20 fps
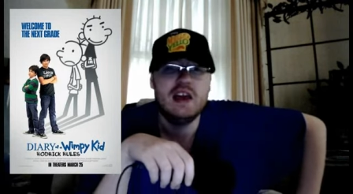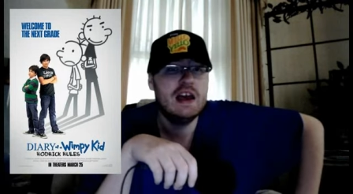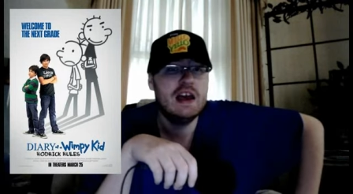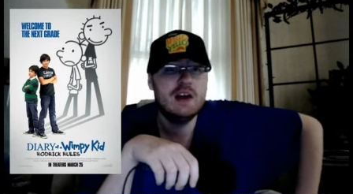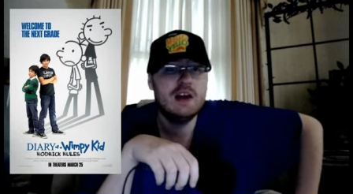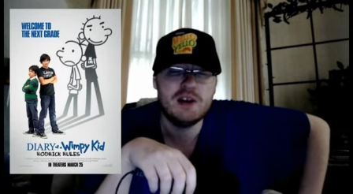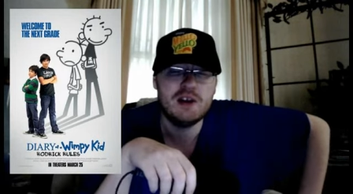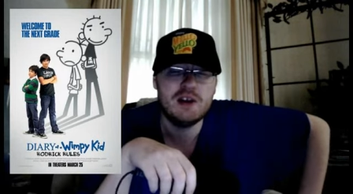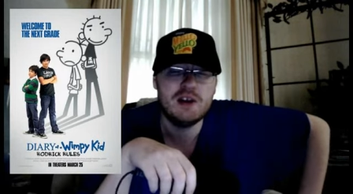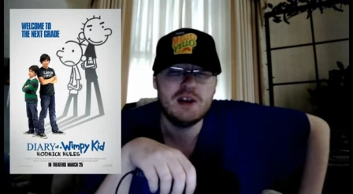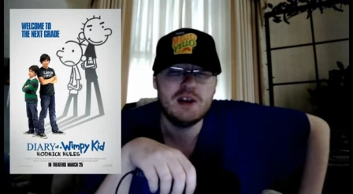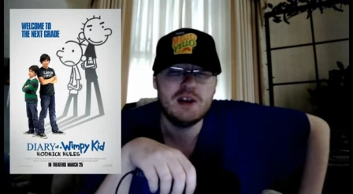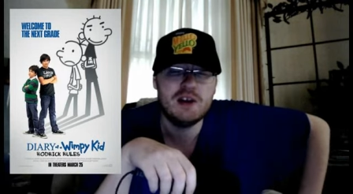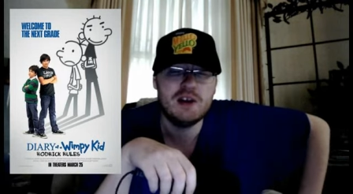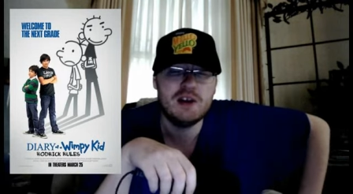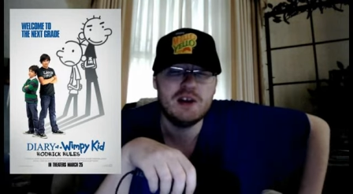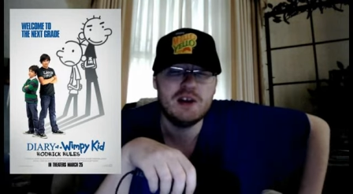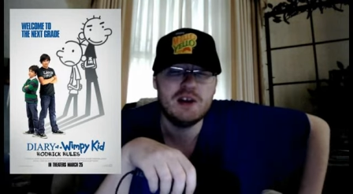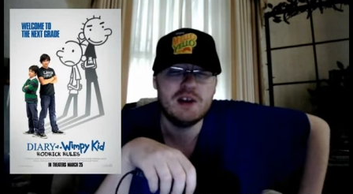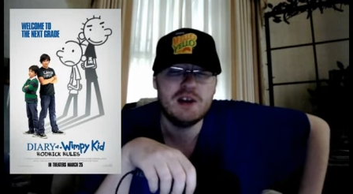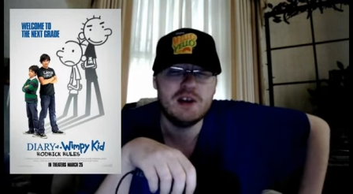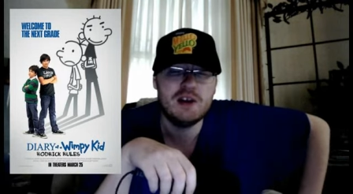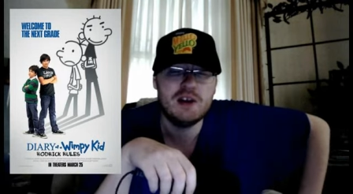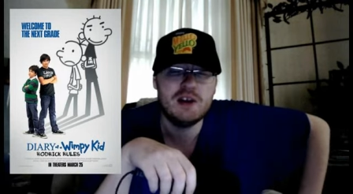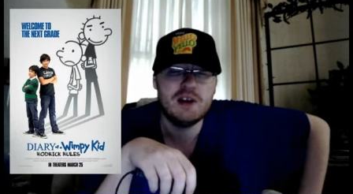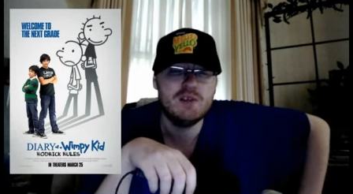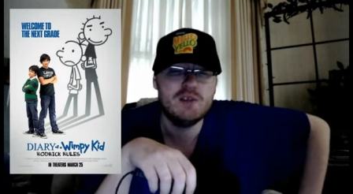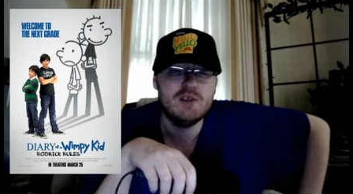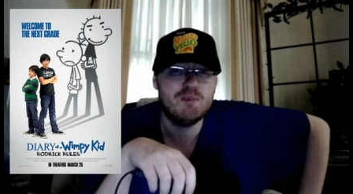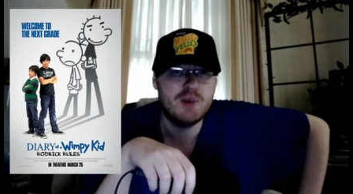thirty seconds
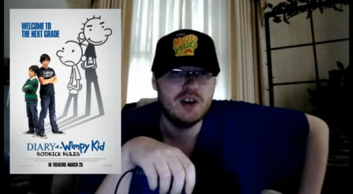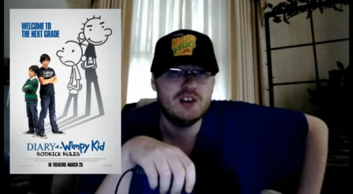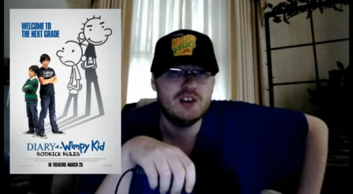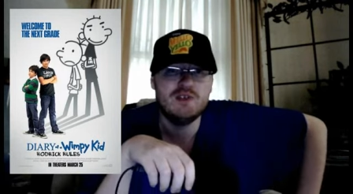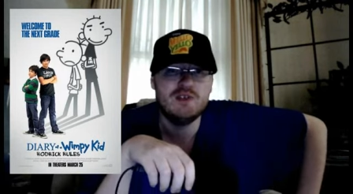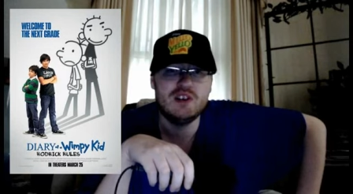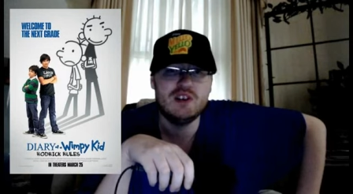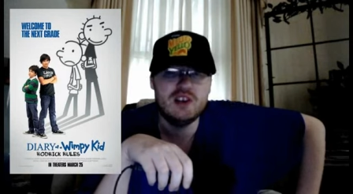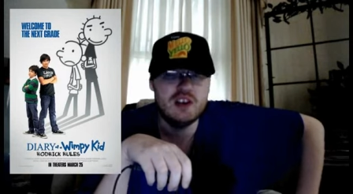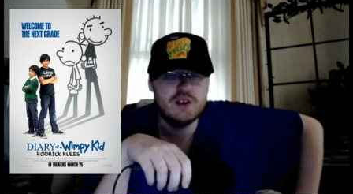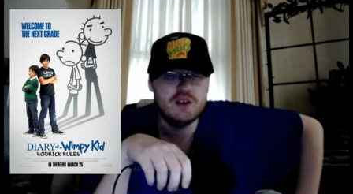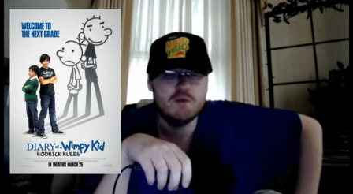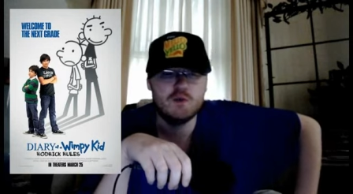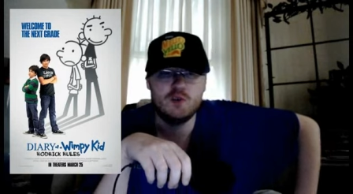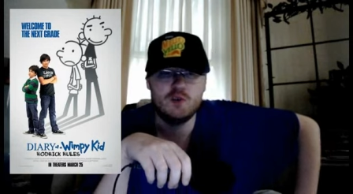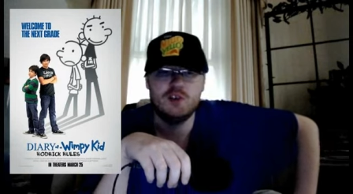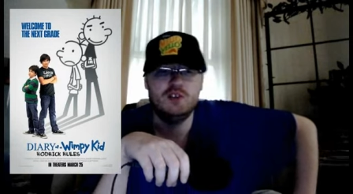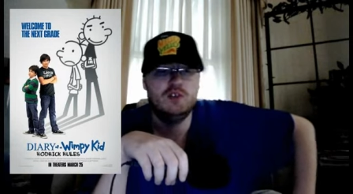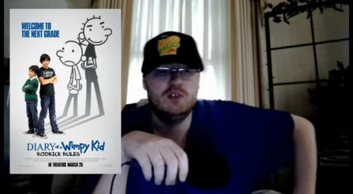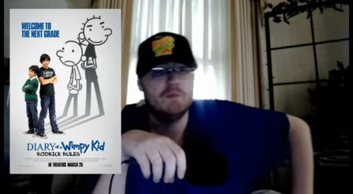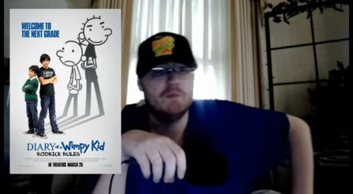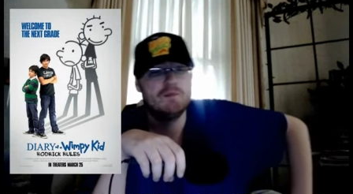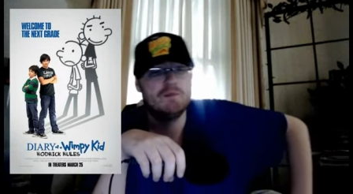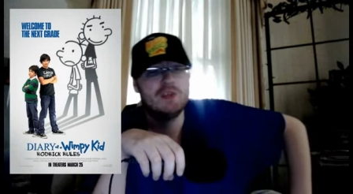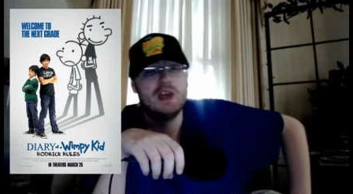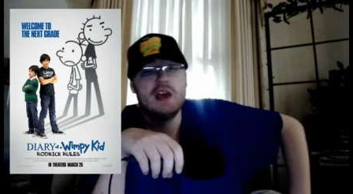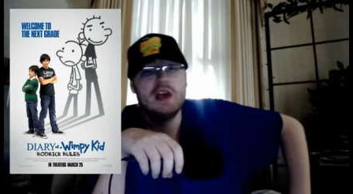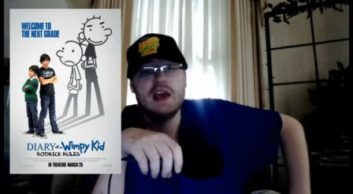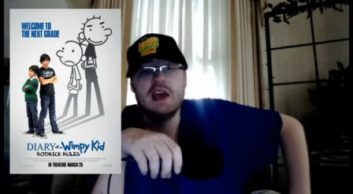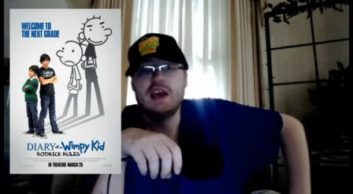doesn't make much of a difference,
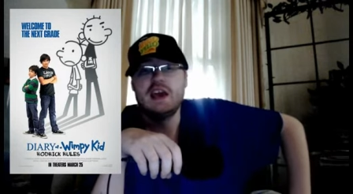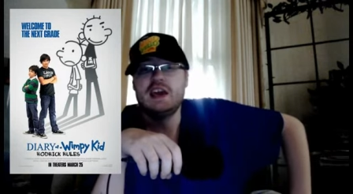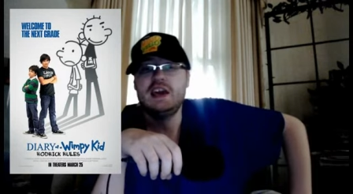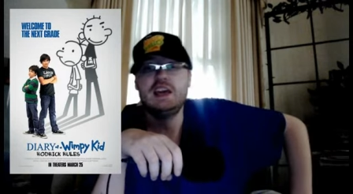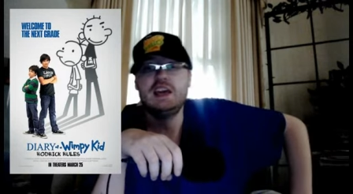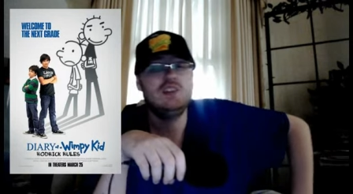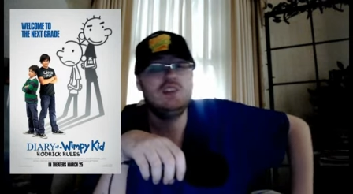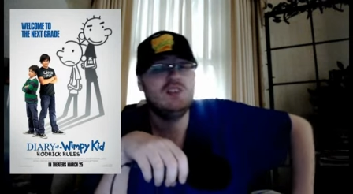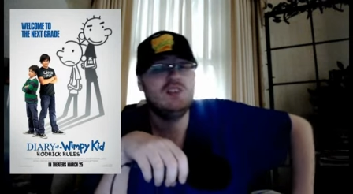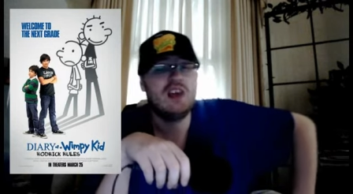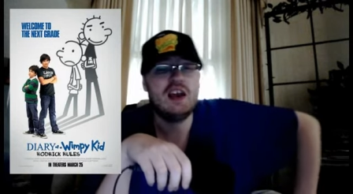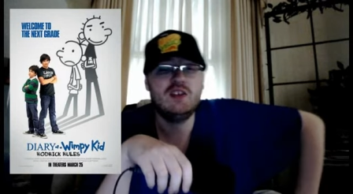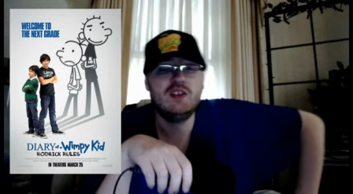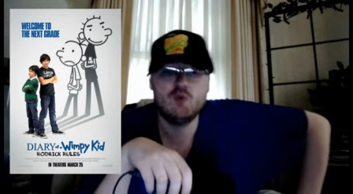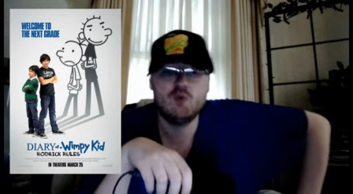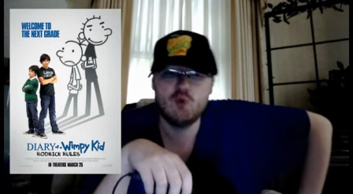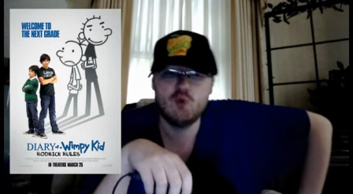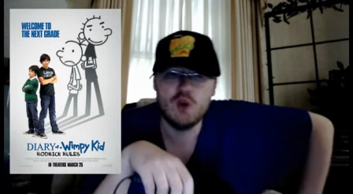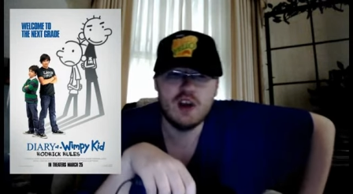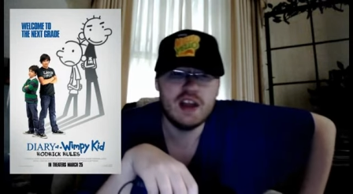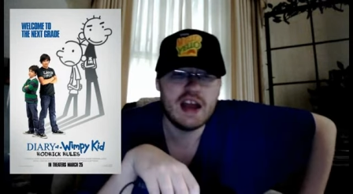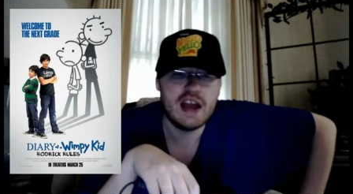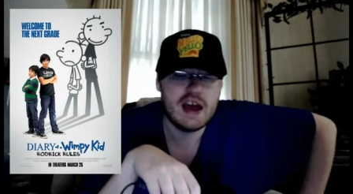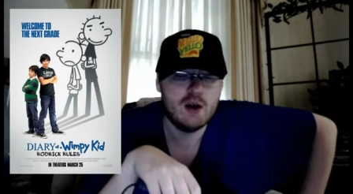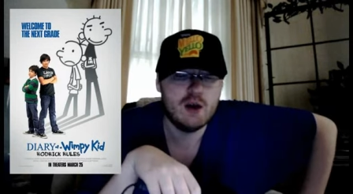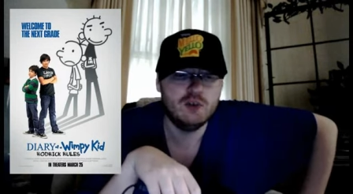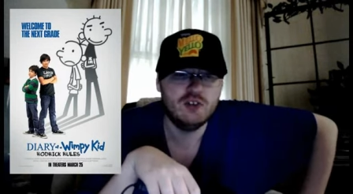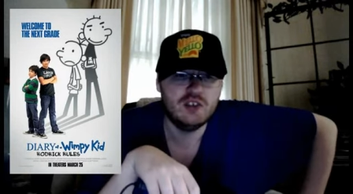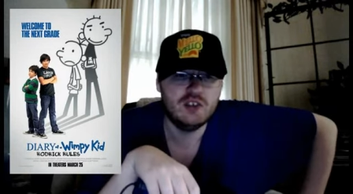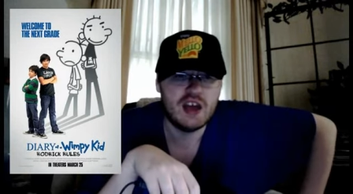he decides to run
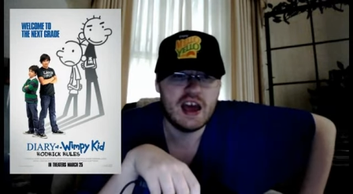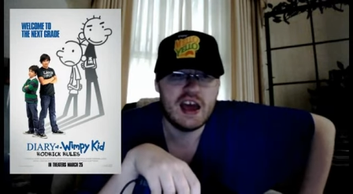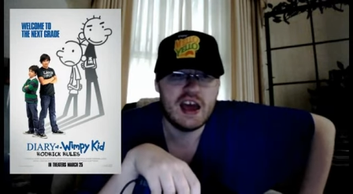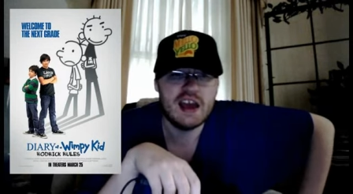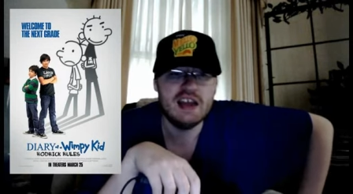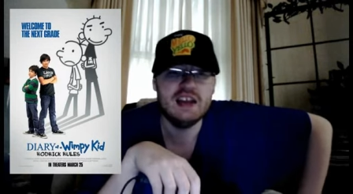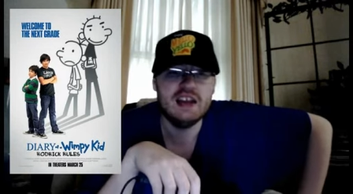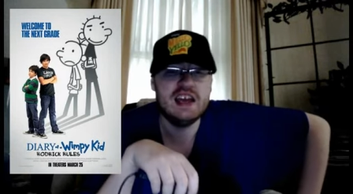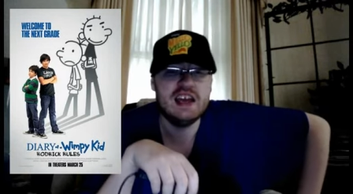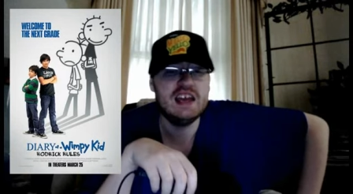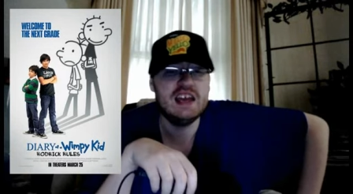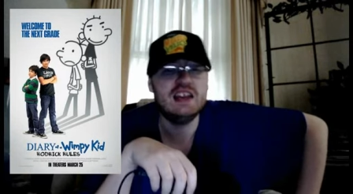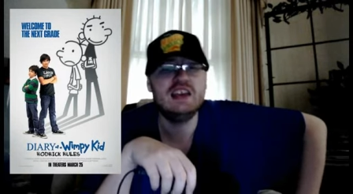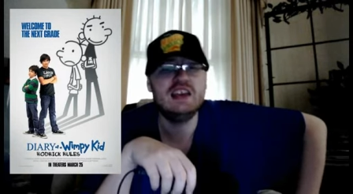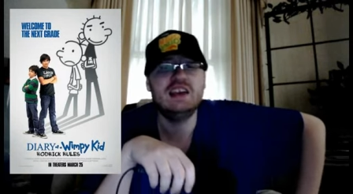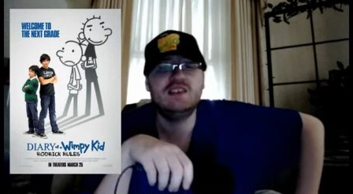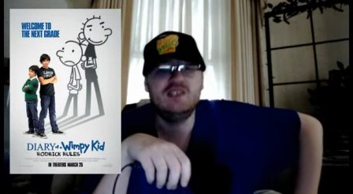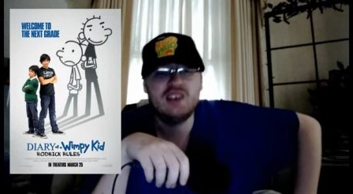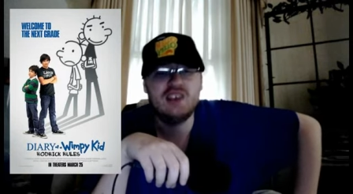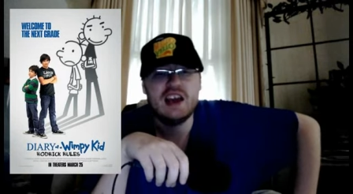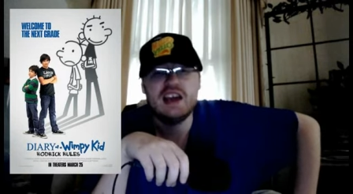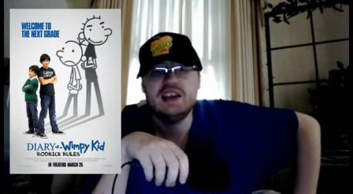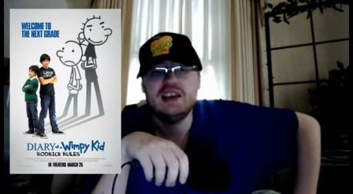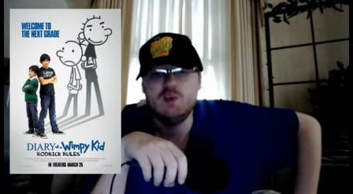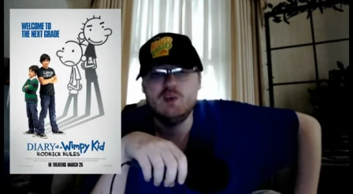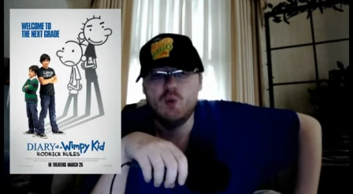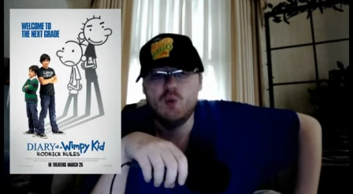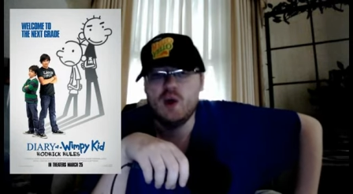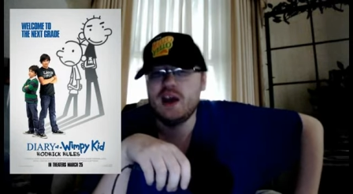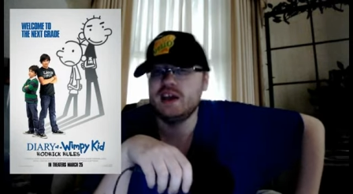outside in his tidy
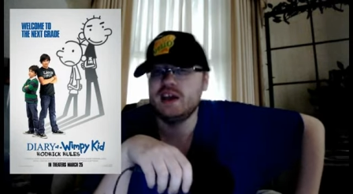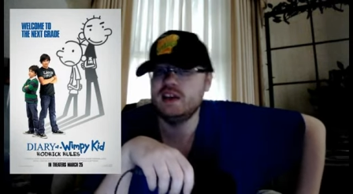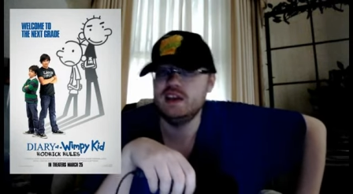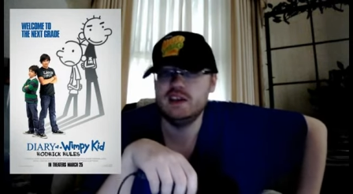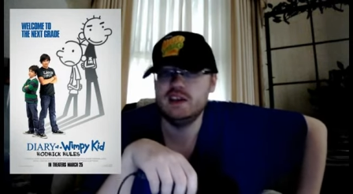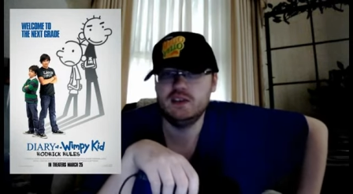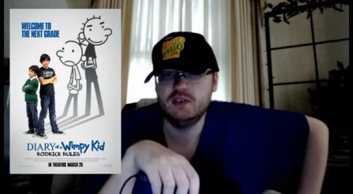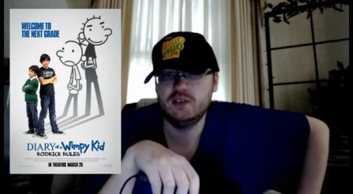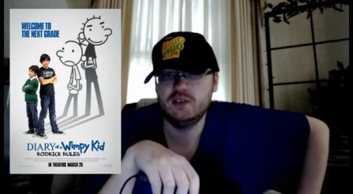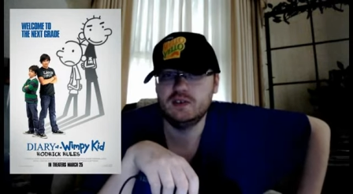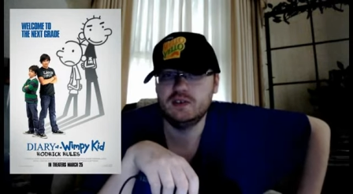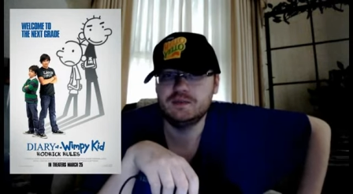whities.